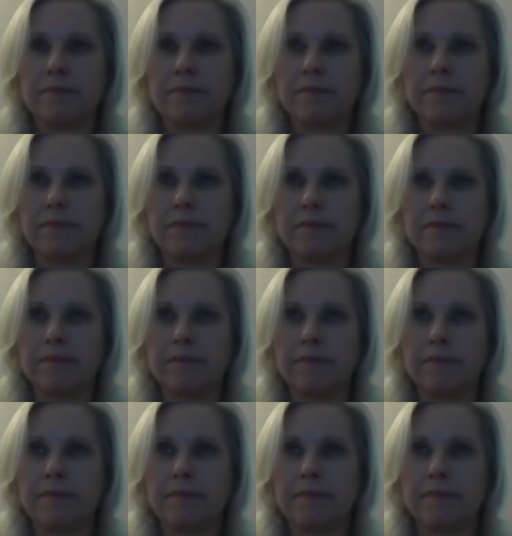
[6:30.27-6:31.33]

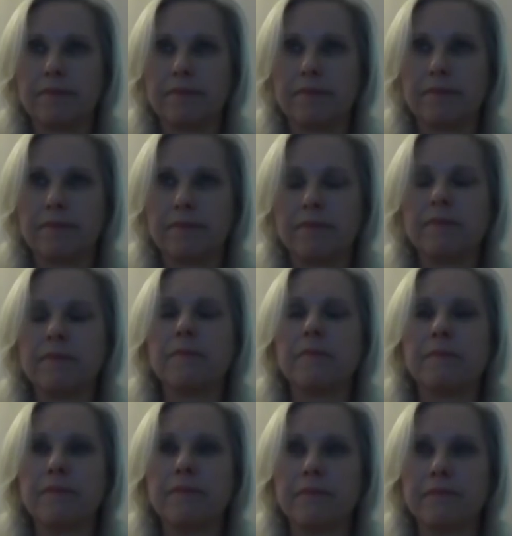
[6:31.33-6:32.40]

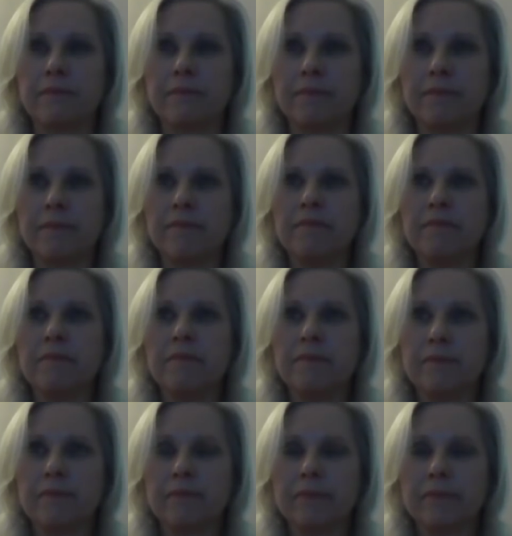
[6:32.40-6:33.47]

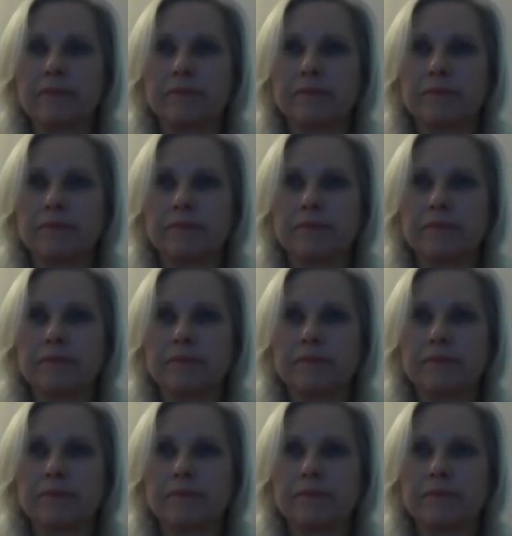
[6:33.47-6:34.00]
This person isn't speaking.